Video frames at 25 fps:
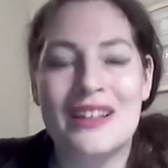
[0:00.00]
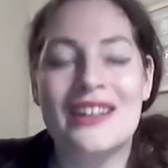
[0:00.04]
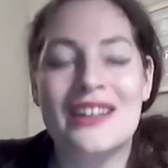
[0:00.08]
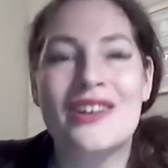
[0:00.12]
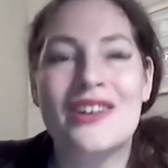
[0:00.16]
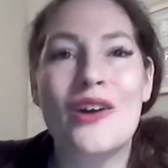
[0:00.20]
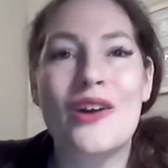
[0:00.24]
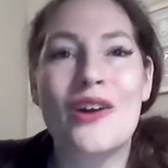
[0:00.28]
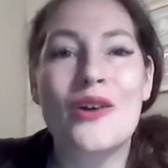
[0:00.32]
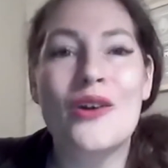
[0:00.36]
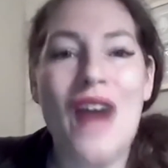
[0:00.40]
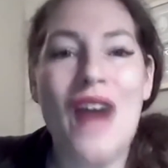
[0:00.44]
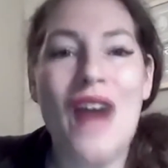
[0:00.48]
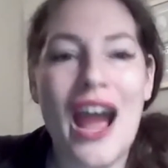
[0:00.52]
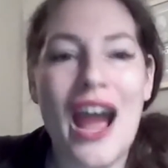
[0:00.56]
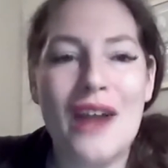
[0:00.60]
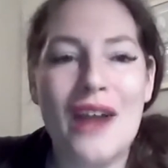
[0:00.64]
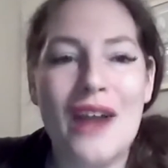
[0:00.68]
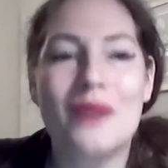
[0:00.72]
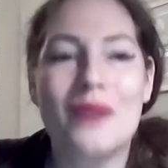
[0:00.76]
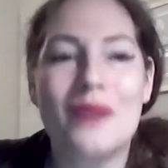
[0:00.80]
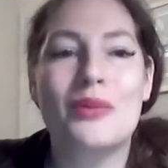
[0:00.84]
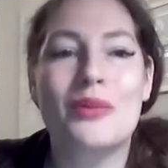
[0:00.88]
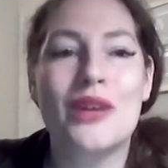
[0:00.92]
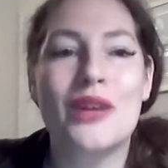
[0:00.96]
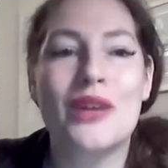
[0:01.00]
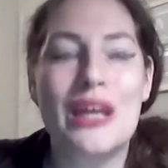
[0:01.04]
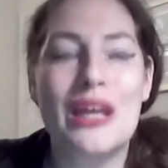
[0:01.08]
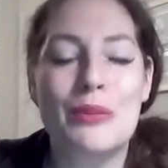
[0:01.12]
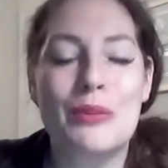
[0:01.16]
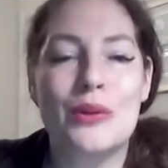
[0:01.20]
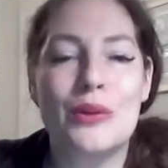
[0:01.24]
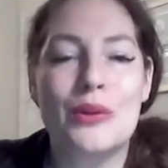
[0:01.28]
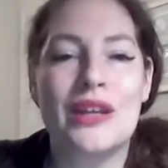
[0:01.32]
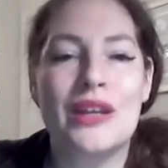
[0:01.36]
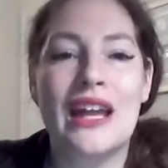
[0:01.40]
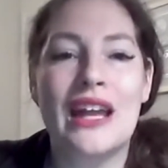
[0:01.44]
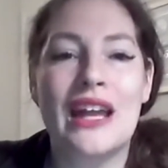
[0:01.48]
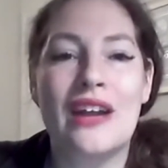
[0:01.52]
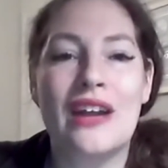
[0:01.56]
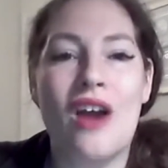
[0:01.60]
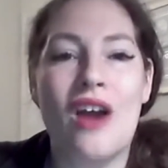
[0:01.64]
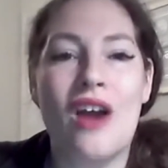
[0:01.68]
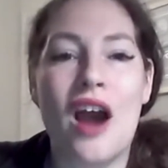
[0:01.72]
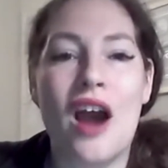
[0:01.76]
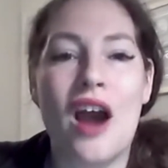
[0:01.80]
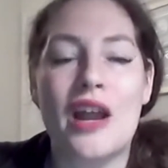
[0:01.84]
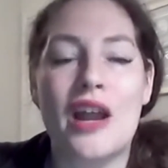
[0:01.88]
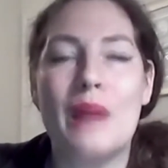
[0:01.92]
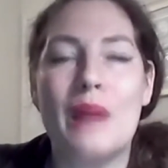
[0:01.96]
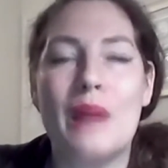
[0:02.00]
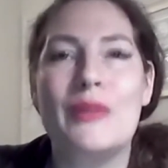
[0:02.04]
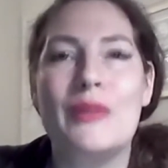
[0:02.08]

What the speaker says: Go hire a bookkeeper to get caught up.